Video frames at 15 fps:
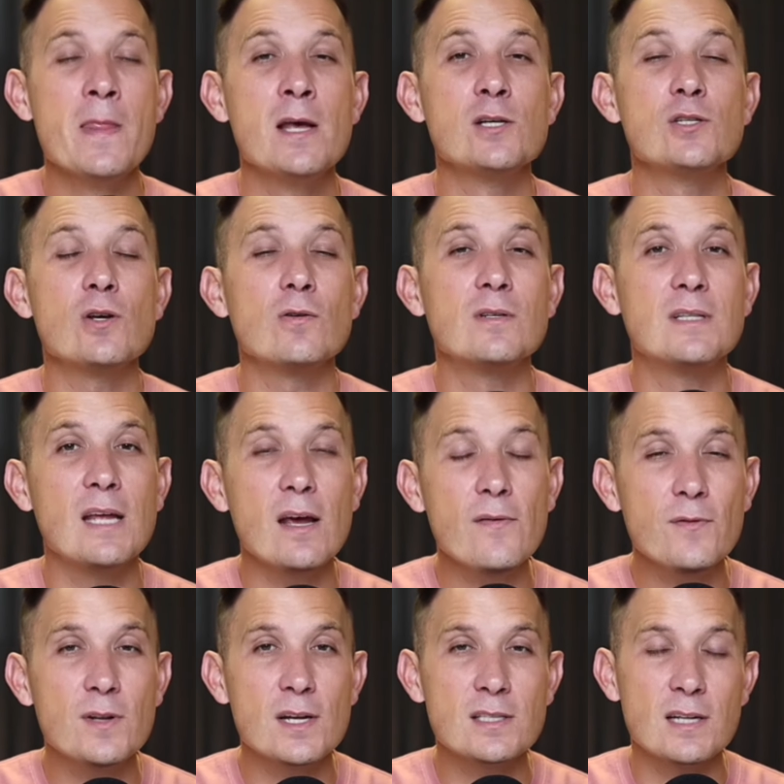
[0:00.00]
So
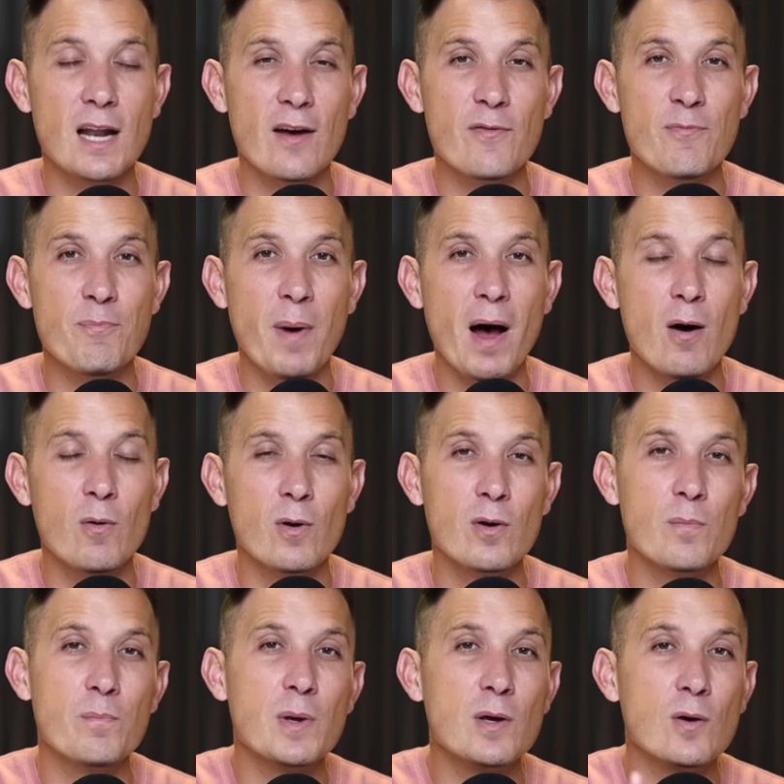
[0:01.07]
death doesn't have power
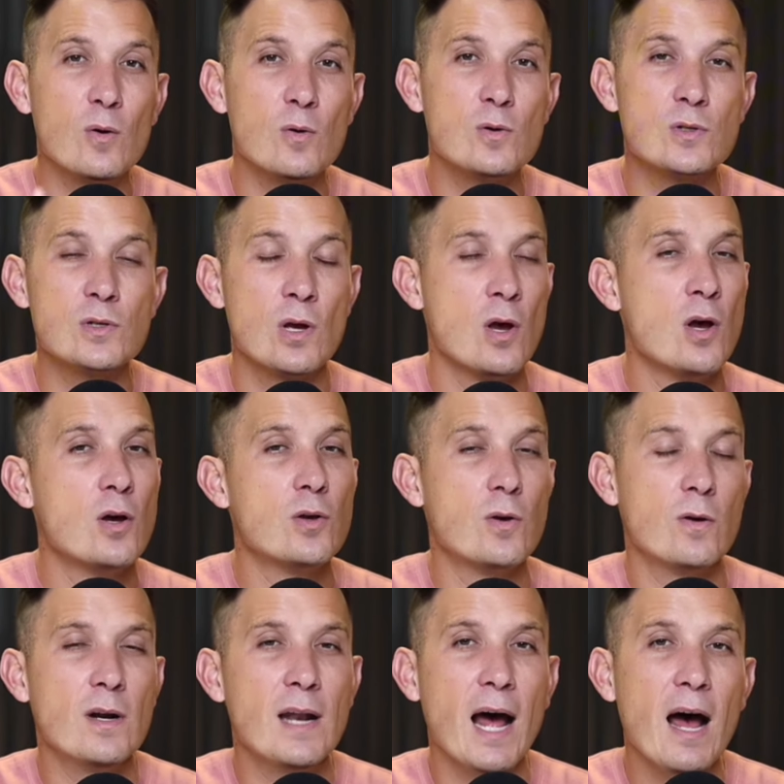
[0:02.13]
because you
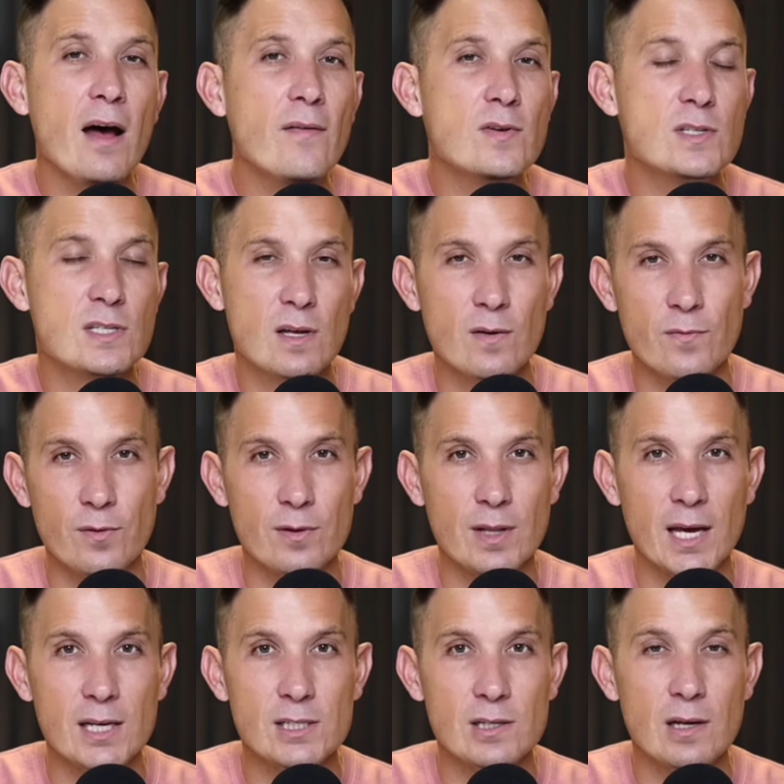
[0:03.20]
don't have a sinful
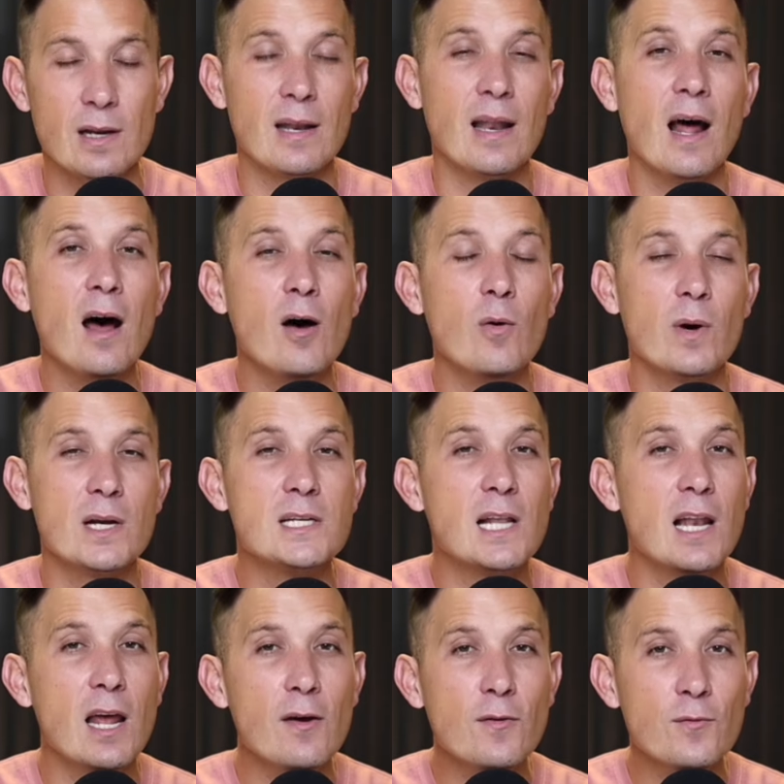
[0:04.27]
nature. Now what is
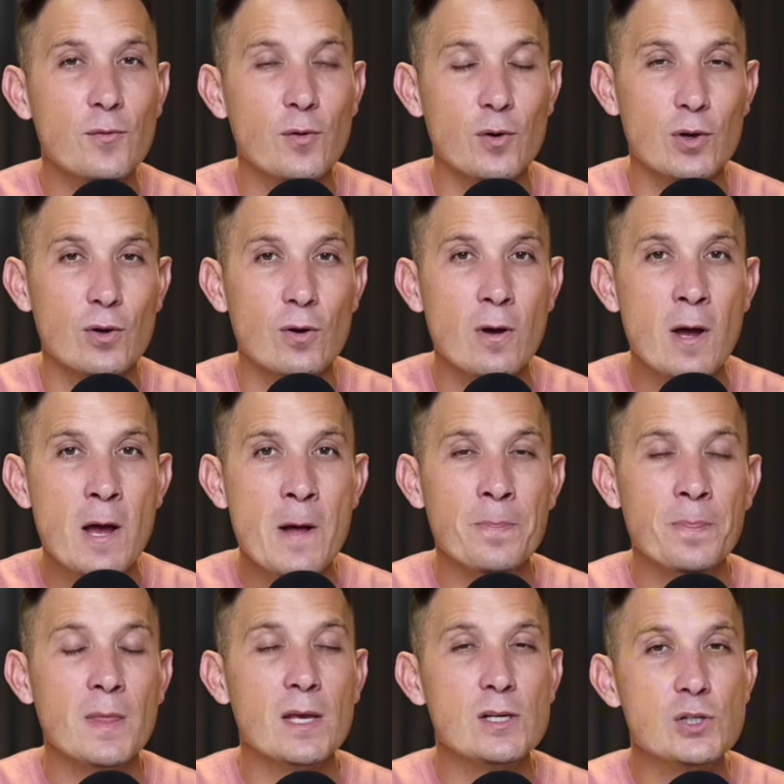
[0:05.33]
left for you
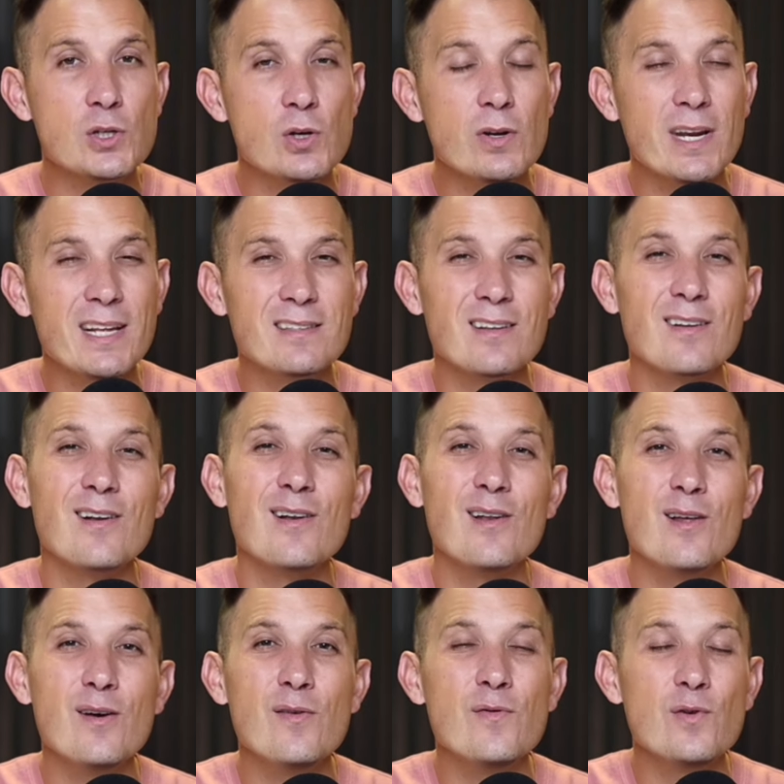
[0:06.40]
is you need to
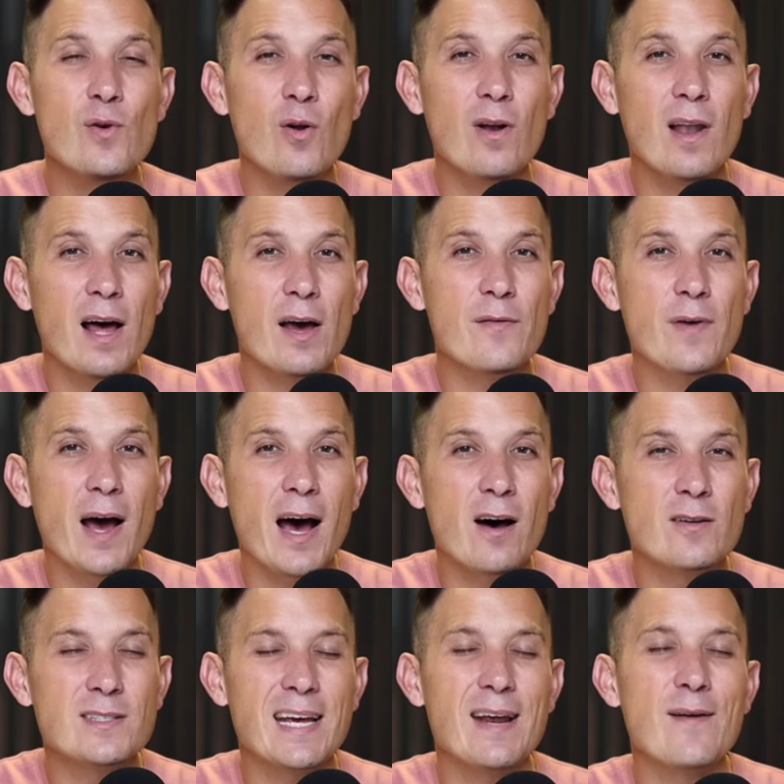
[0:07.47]
live your life
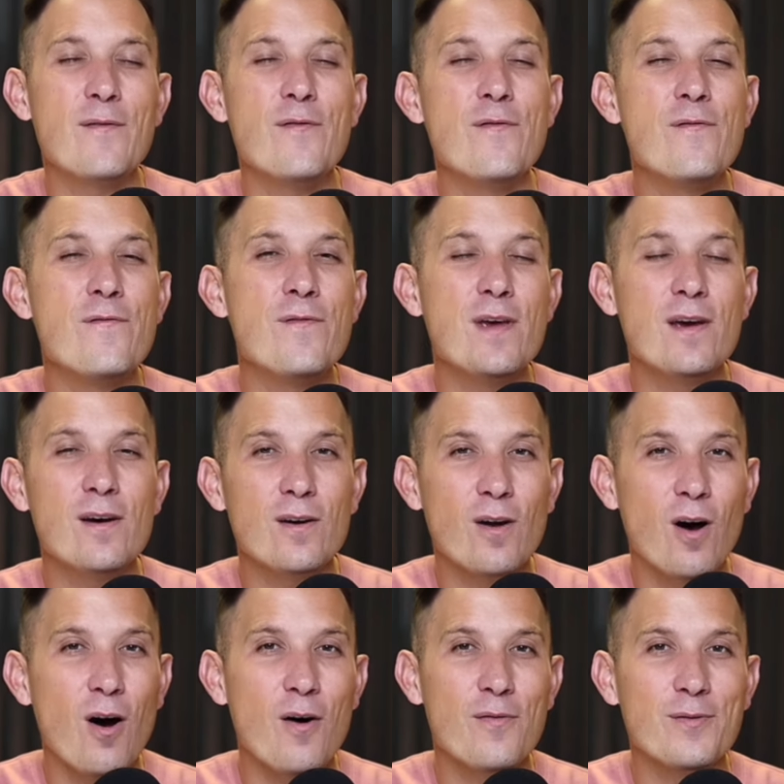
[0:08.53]
out in fear
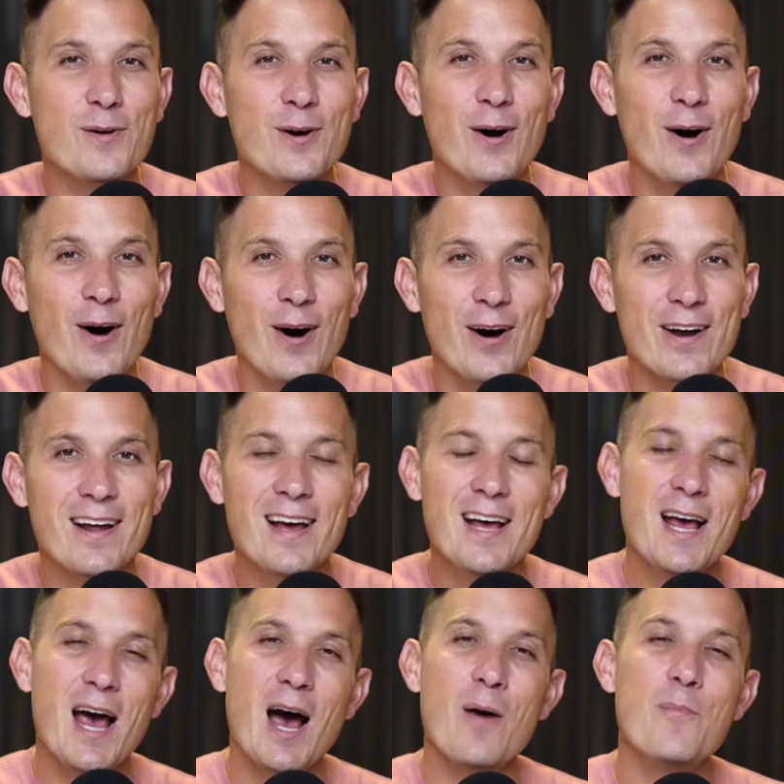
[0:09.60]
of God,
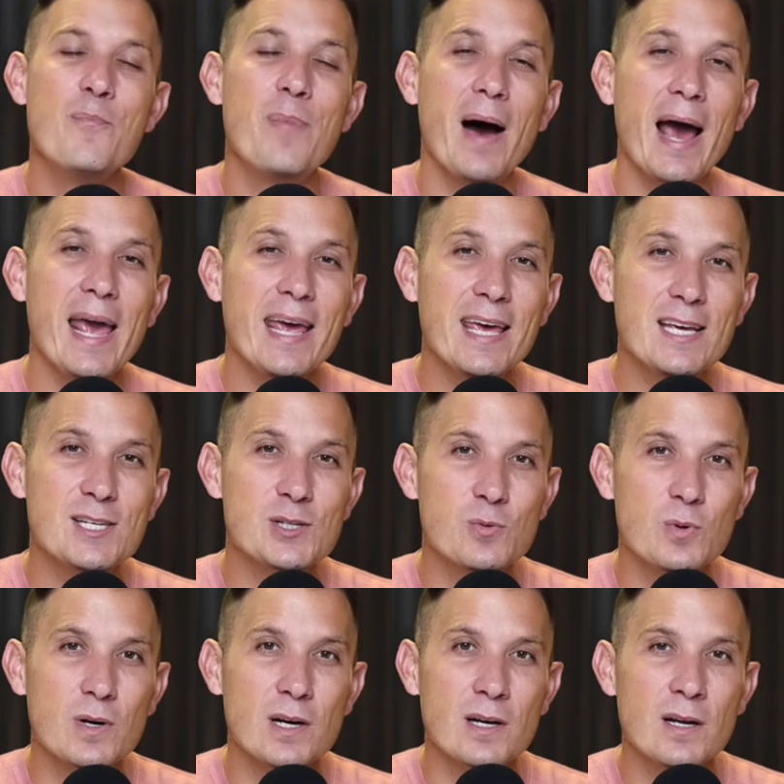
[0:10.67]
obeying His
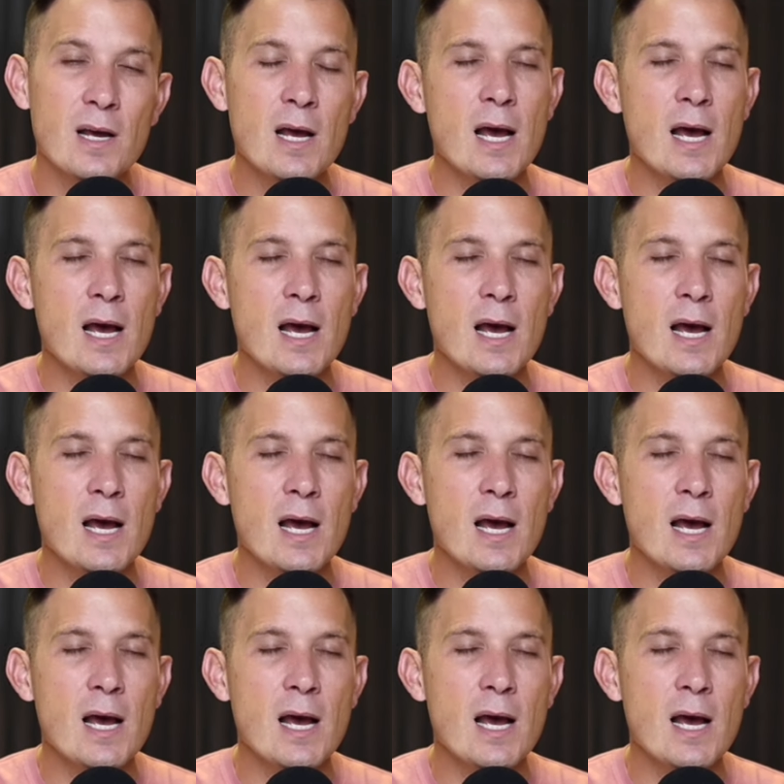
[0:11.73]
word.